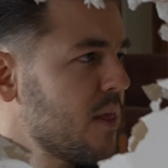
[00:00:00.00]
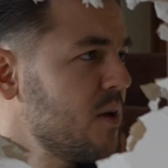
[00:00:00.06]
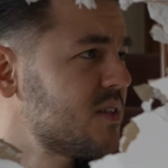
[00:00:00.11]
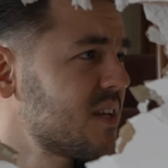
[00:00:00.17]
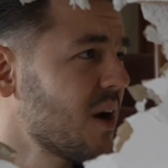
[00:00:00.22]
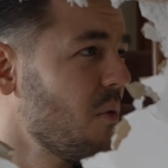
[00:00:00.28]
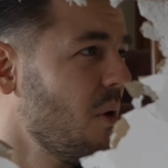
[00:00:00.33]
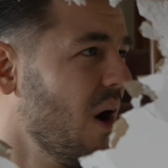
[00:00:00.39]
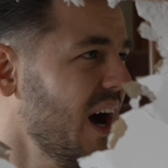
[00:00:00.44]
You
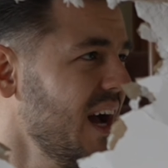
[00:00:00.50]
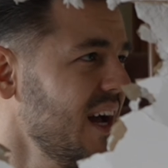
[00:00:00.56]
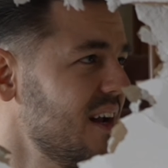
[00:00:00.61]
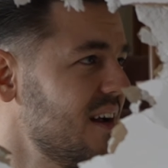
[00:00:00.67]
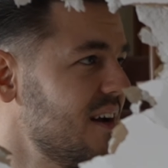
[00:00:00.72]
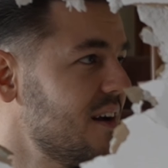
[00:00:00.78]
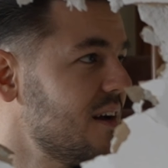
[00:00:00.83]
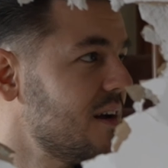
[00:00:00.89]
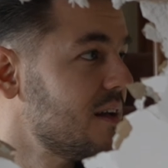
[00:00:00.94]
said
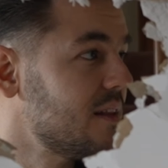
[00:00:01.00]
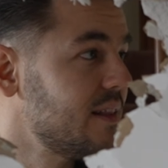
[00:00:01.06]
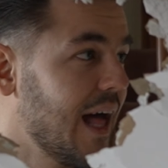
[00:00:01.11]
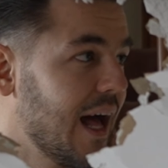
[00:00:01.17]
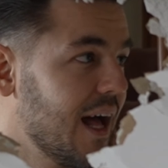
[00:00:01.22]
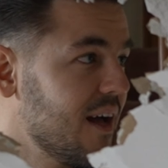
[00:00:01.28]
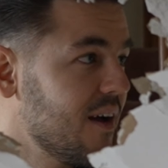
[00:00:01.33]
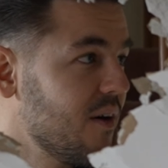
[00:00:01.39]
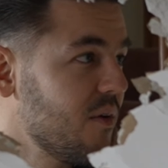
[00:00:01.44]
what?
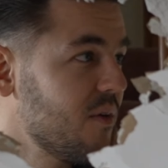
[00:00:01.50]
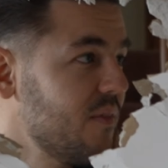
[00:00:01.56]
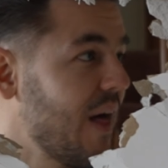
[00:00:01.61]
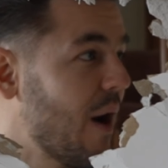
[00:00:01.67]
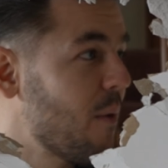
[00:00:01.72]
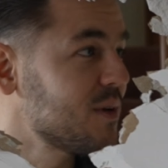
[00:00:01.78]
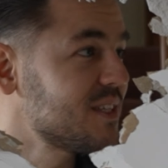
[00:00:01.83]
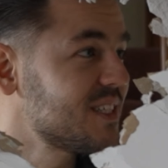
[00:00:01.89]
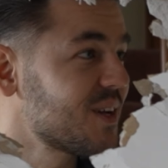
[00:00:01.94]
That,
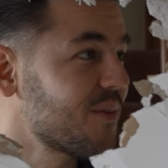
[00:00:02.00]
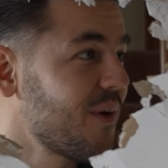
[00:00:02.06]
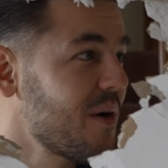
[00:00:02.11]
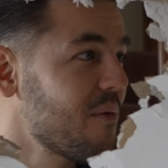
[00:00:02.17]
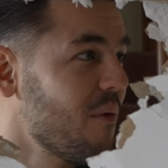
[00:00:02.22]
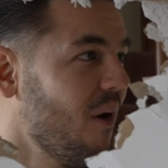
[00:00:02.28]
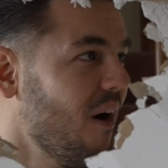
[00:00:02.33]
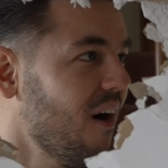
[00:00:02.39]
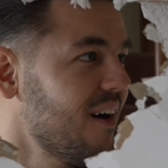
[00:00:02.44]
that wasn't the right
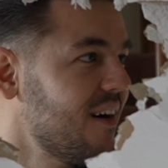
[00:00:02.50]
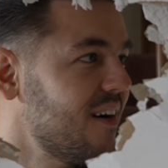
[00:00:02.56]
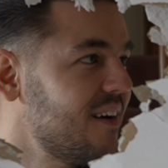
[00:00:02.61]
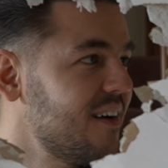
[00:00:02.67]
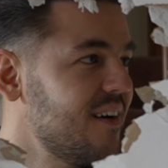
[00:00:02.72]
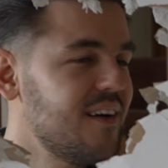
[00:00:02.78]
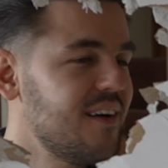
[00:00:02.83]
wall?